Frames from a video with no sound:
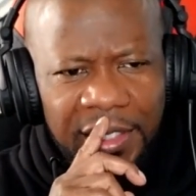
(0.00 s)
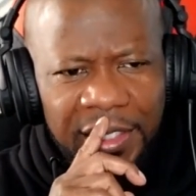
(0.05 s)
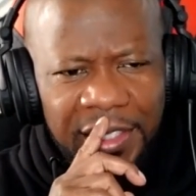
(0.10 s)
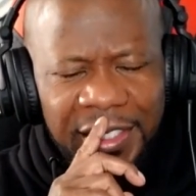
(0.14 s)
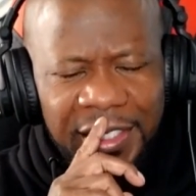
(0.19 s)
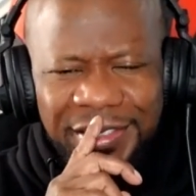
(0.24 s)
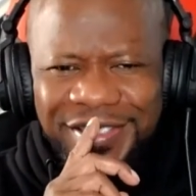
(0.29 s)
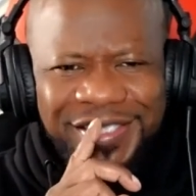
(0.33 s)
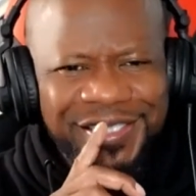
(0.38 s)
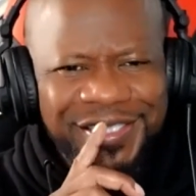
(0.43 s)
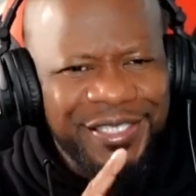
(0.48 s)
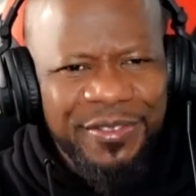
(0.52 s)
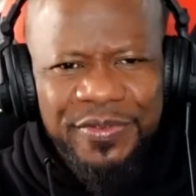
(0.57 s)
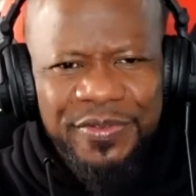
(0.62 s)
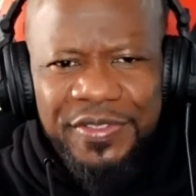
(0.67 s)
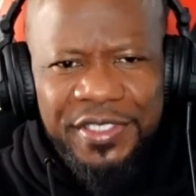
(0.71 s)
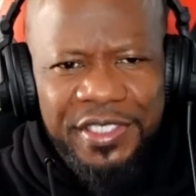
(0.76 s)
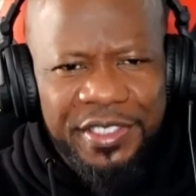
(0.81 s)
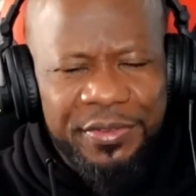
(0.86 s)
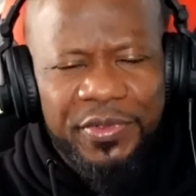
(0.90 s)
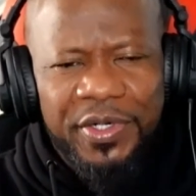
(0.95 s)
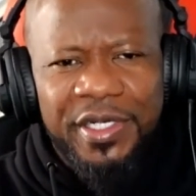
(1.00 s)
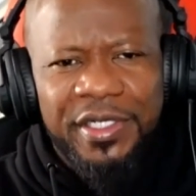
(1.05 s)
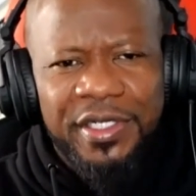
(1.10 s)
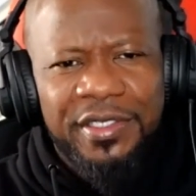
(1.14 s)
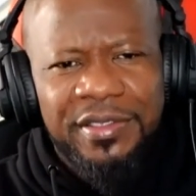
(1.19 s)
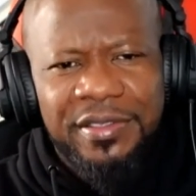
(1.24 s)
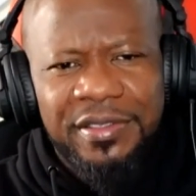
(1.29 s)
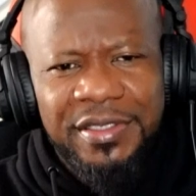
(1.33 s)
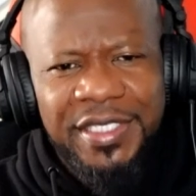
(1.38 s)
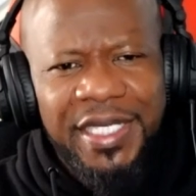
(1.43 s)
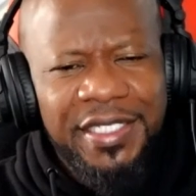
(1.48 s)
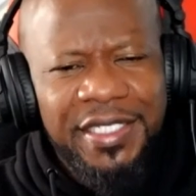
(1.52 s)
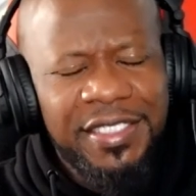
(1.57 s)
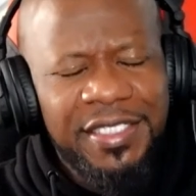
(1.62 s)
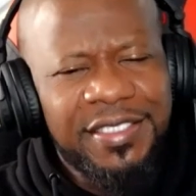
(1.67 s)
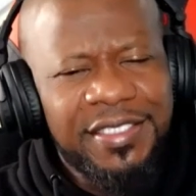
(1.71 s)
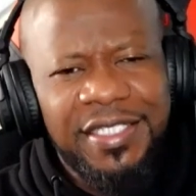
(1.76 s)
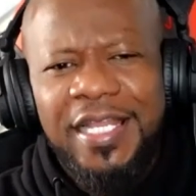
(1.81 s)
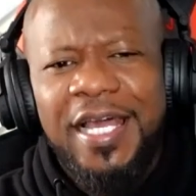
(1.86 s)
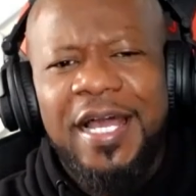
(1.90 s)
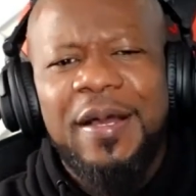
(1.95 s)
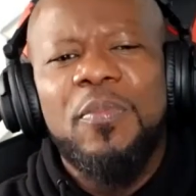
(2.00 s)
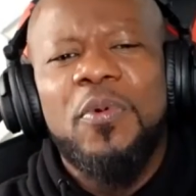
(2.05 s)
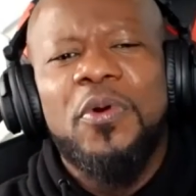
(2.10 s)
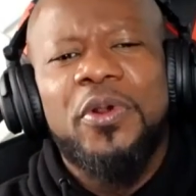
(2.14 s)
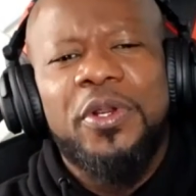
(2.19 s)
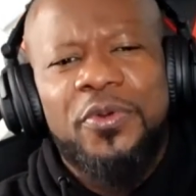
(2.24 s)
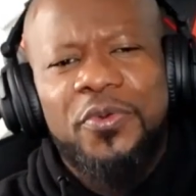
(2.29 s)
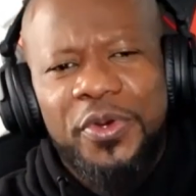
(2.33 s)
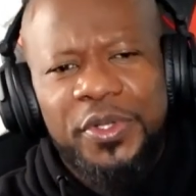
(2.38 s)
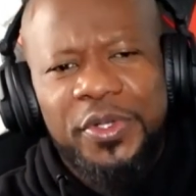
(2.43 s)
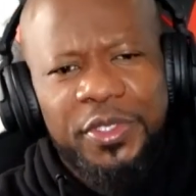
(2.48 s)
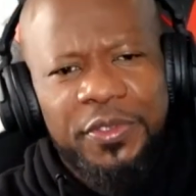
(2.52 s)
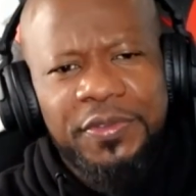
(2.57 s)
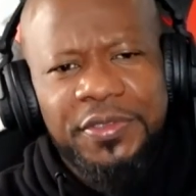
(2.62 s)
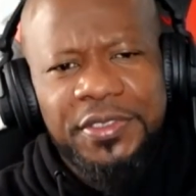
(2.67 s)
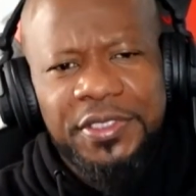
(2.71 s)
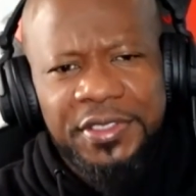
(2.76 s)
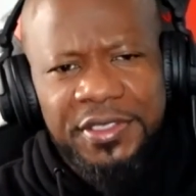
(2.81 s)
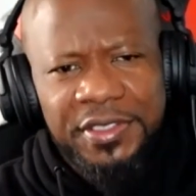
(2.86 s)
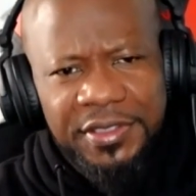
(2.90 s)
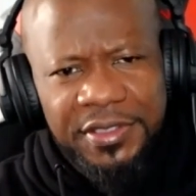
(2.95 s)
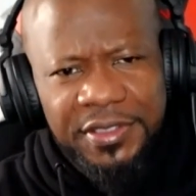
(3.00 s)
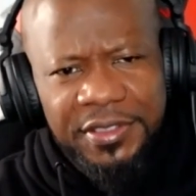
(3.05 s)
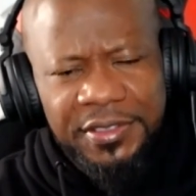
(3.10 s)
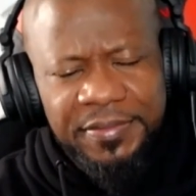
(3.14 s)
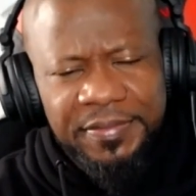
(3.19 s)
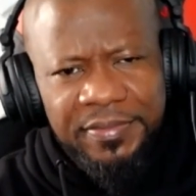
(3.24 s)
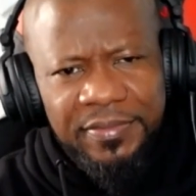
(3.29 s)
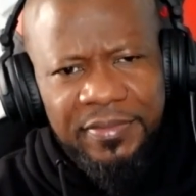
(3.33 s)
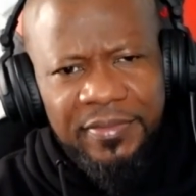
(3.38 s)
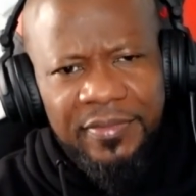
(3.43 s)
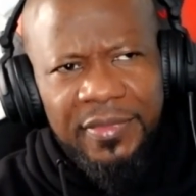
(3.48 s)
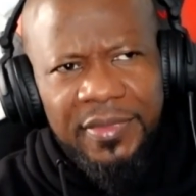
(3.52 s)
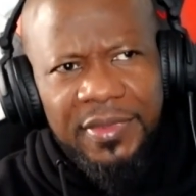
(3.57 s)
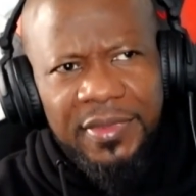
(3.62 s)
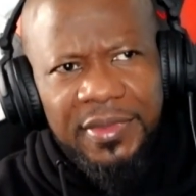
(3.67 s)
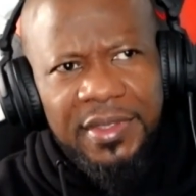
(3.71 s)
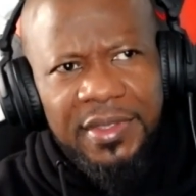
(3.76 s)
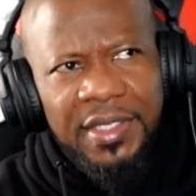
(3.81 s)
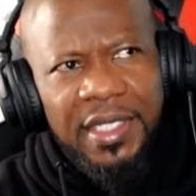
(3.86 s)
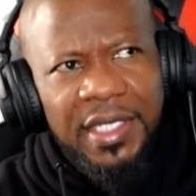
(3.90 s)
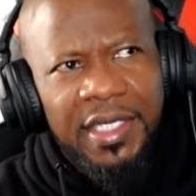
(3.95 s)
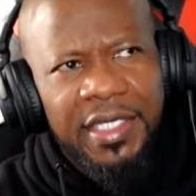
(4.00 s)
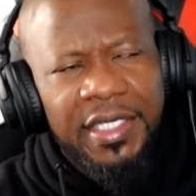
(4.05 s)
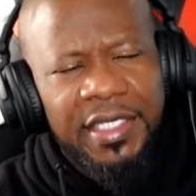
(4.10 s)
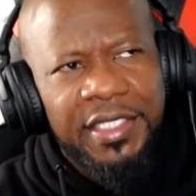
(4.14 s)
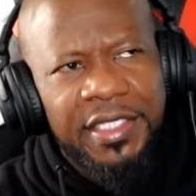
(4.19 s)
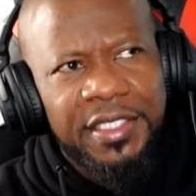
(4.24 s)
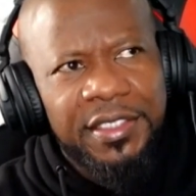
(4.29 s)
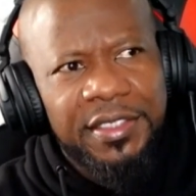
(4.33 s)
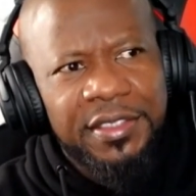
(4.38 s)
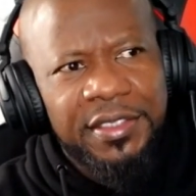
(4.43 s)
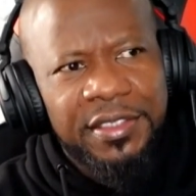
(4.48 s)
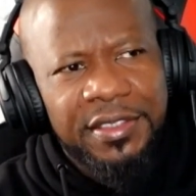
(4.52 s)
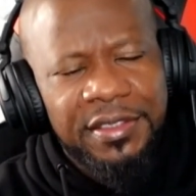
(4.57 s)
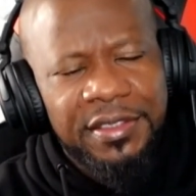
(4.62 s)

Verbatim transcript: It just don't seem right. Like it's a lot more going on to this. And